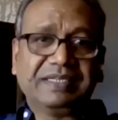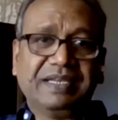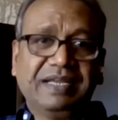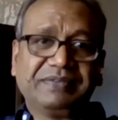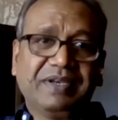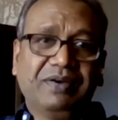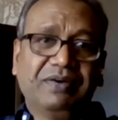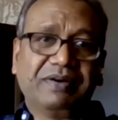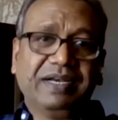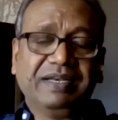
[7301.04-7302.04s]
years, life's
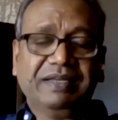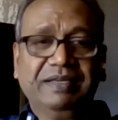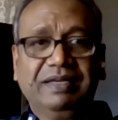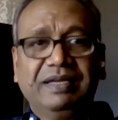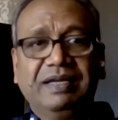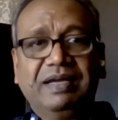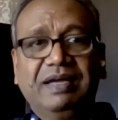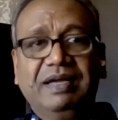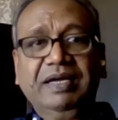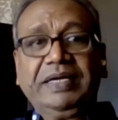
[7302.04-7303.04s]
long, right? Uh,
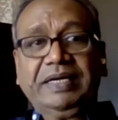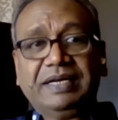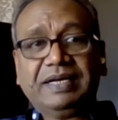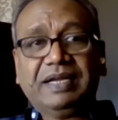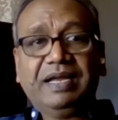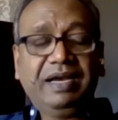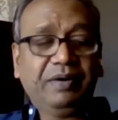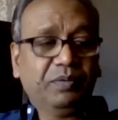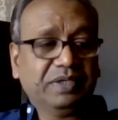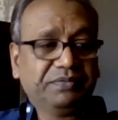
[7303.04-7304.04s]
mm-hmm. Uh,
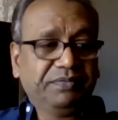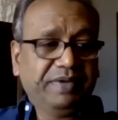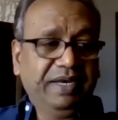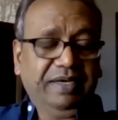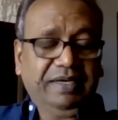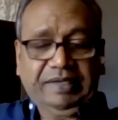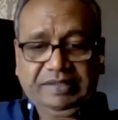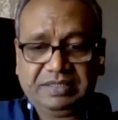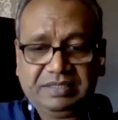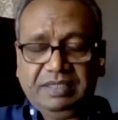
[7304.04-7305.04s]
it was very
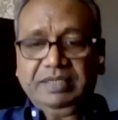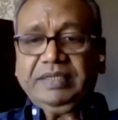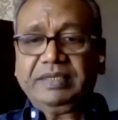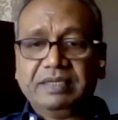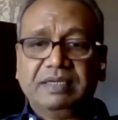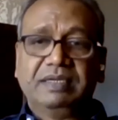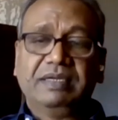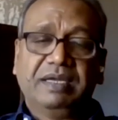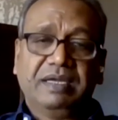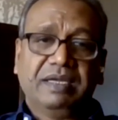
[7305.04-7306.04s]
interesting.
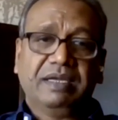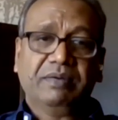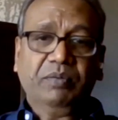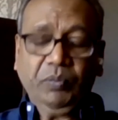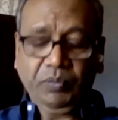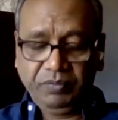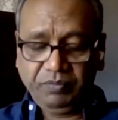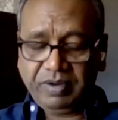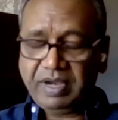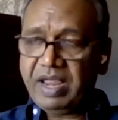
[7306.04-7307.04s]
Uh, we
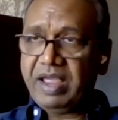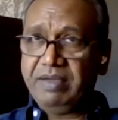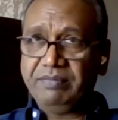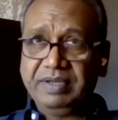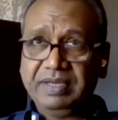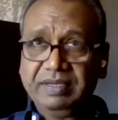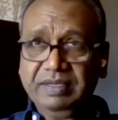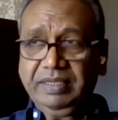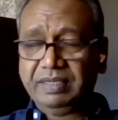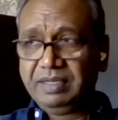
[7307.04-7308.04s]
were
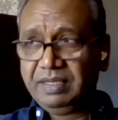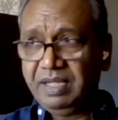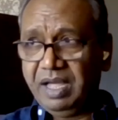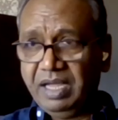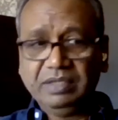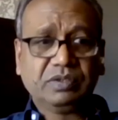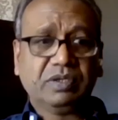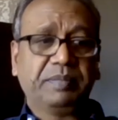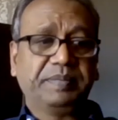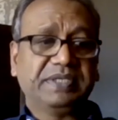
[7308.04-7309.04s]
having. I
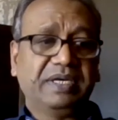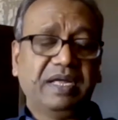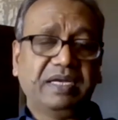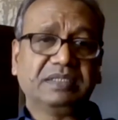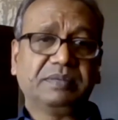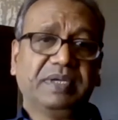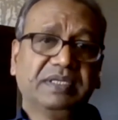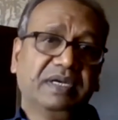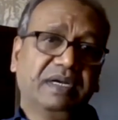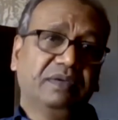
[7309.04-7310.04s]
used to represent Arya
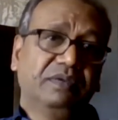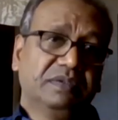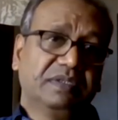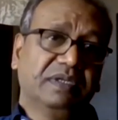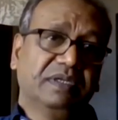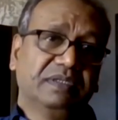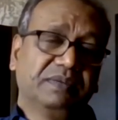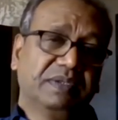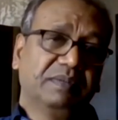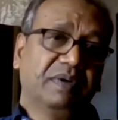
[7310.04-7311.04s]
Samaj Greater Houston.
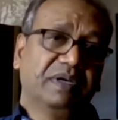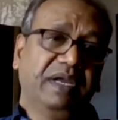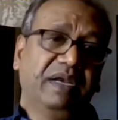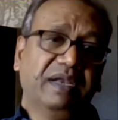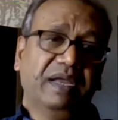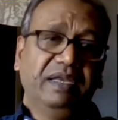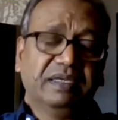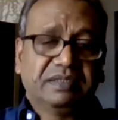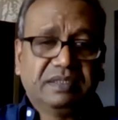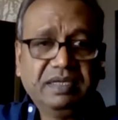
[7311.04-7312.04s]
This was about eight, nine
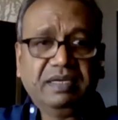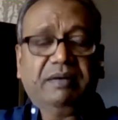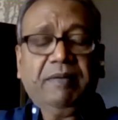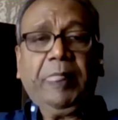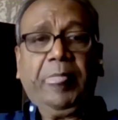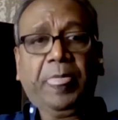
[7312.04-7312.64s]
years there